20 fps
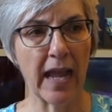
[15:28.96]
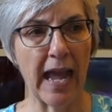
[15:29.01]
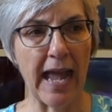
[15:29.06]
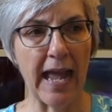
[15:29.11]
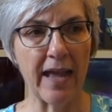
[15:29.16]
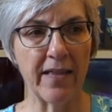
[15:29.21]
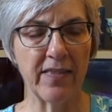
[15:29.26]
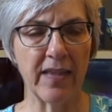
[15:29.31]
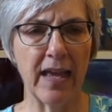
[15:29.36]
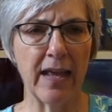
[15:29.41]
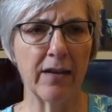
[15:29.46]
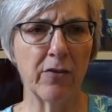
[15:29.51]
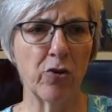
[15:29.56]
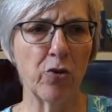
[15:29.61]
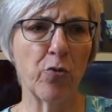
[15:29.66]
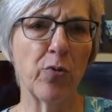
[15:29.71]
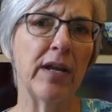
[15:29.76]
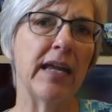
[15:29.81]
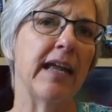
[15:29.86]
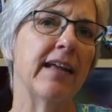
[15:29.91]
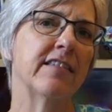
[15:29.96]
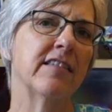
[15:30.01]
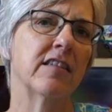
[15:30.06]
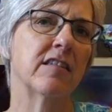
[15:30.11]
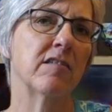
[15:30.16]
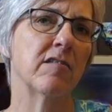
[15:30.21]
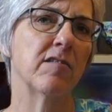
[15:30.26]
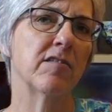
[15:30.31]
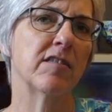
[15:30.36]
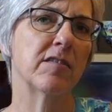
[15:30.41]
and that
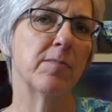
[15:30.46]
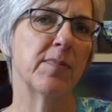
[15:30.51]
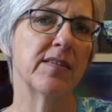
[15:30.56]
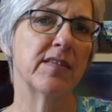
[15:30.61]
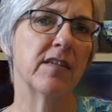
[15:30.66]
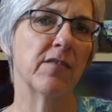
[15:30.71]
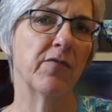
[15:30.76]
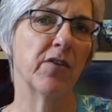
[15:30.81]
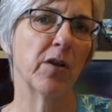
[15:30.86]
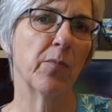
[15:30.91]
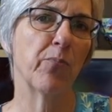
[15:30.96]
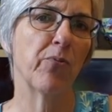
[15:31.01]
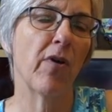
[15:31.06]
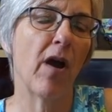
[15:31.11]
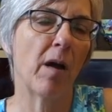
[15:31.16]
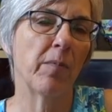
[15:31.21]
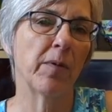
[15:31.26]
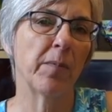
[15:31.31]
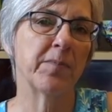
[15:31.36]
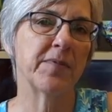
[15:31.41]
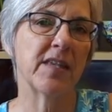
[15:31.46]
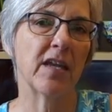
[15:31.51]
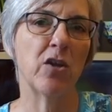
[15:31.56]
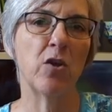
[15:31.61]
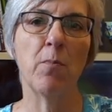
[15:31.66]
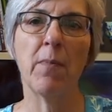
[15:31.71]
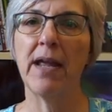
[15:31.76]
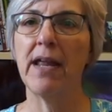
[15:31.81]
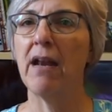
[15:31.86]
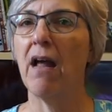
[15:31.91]
creates specific problems that
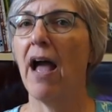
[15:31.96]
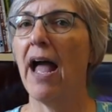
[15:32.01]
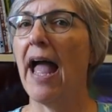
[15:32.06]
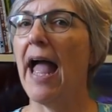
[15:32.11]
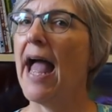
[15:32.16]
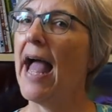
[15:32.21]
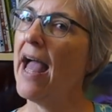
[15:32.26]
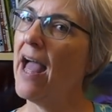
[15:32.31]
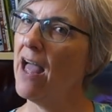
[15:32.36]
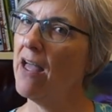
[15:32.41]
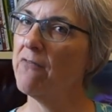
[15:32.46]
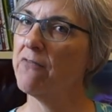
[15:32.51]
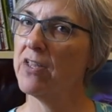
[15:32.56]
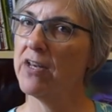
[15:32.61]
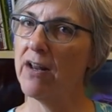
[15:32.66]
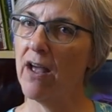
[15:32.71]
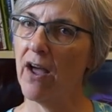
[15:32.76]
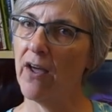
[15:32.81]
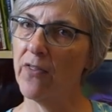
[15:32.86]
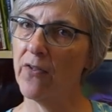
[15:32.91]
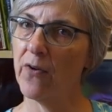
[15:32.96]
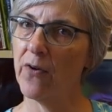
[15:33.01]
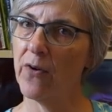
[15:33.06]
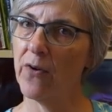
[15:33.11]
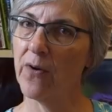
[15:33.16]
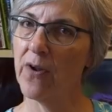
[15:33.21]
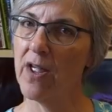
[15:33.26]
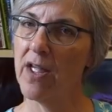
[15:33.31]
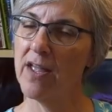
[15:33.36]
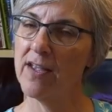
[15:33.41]
you may not have in
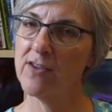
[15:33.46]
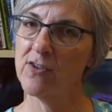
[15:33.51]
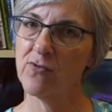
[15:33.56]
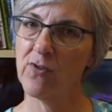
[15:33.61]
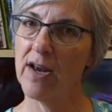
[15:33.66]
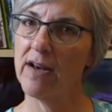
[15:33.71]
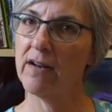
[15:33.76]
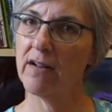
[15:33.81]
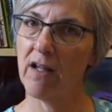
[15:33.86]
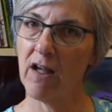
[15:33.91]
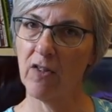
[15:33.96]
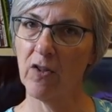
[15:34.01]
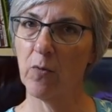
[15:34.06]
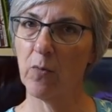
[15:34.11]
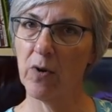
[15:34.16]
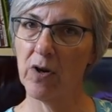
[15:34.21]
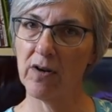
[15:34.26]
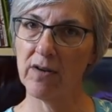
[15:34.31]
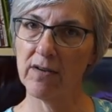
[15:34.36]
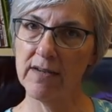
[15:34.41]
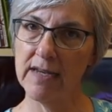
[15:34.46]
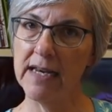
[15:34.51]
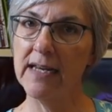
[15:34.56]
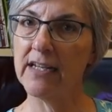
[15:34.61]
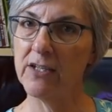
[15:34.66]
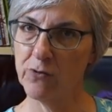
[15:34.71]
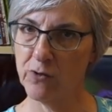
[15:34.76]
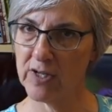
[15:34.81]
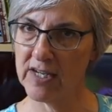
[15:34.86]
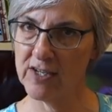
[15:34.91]
other strand of color work
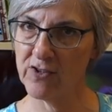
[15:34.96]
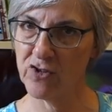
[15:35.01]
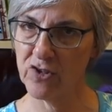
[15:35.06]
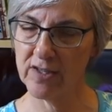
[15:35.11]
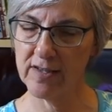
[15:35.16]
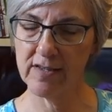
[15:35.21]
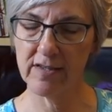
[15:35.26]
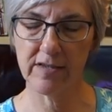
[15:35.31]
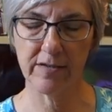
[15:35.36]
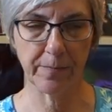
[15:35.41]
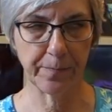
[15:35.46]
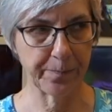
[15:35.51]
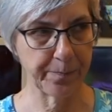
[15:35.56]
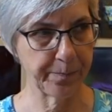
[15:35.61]
knitting traditions.